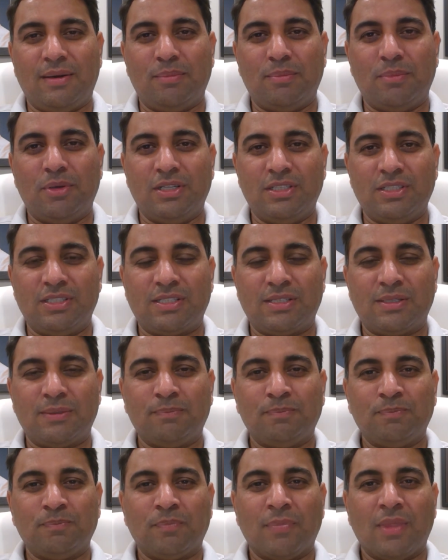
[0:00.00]
births.
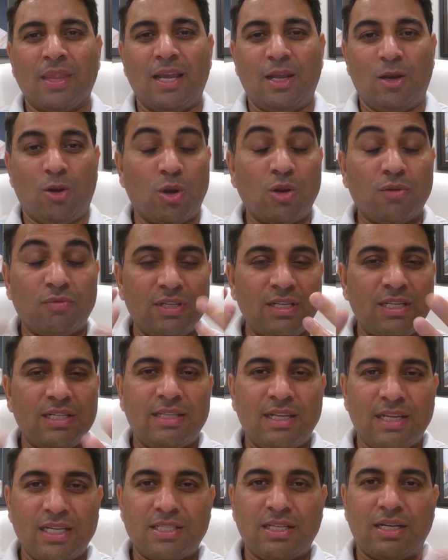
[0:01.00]
And all of these
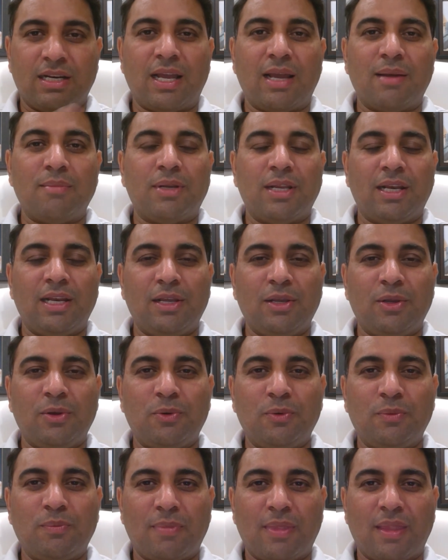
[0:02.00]
things that I am telling
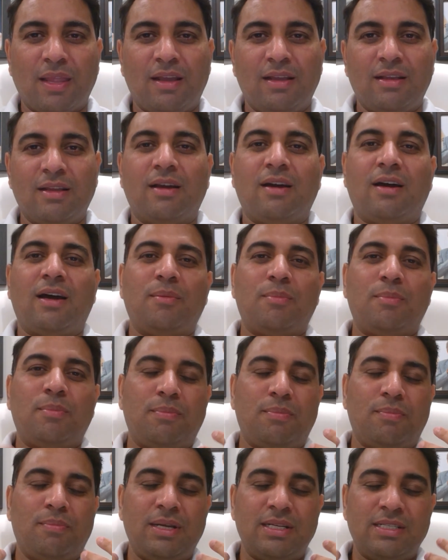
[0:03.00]
you are
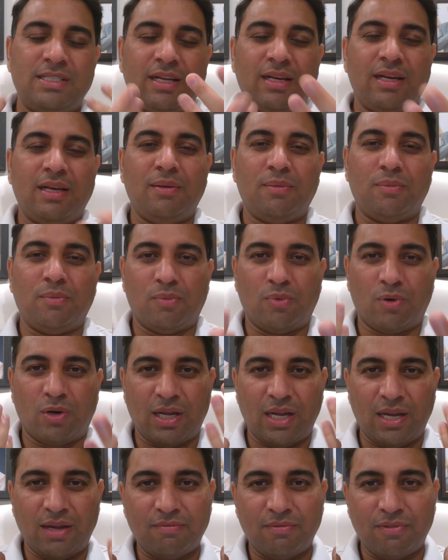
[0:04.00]
basically what
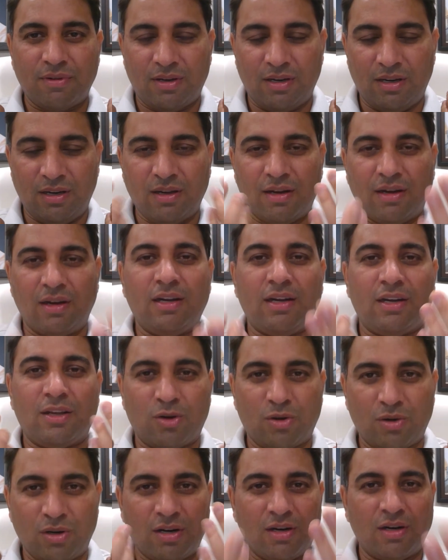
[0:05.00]
I have learned
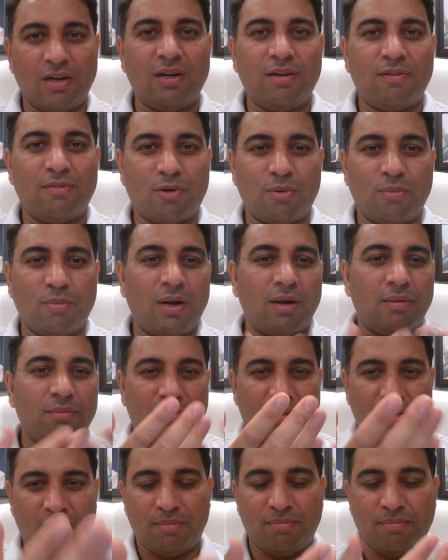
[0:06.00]
or heard from
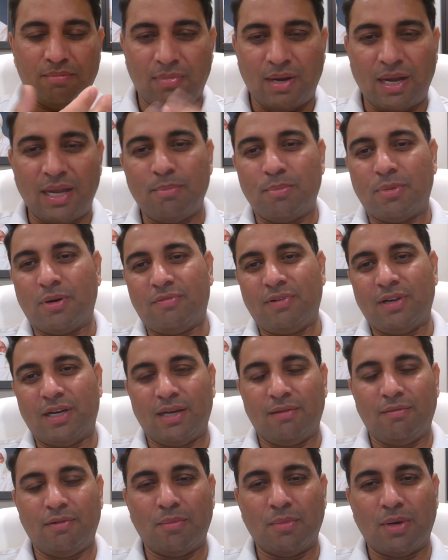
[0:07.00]
my perfect
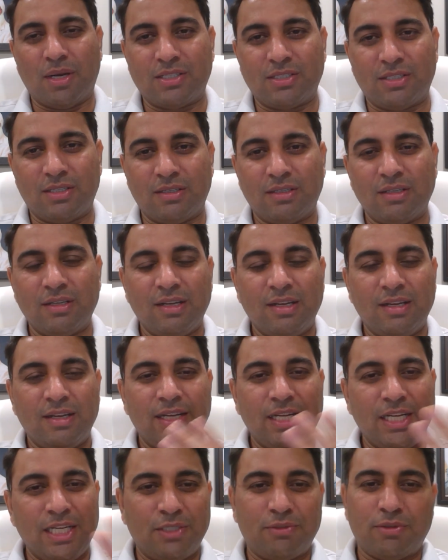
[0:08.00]
living master,
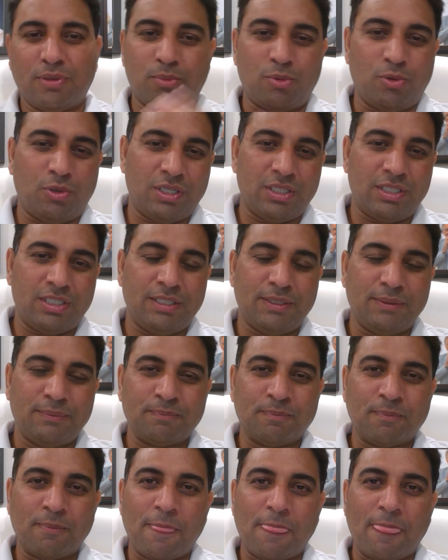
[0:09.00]
Ishwar Puriji.
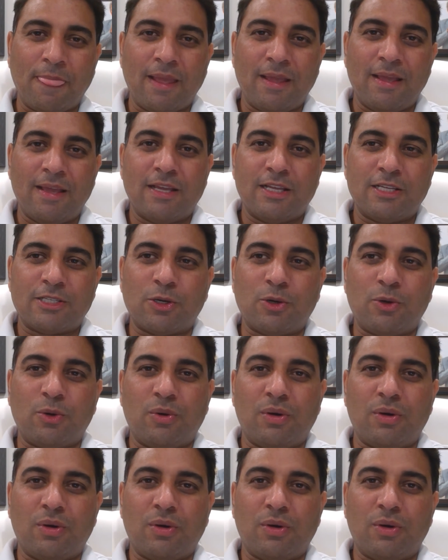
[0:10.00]
So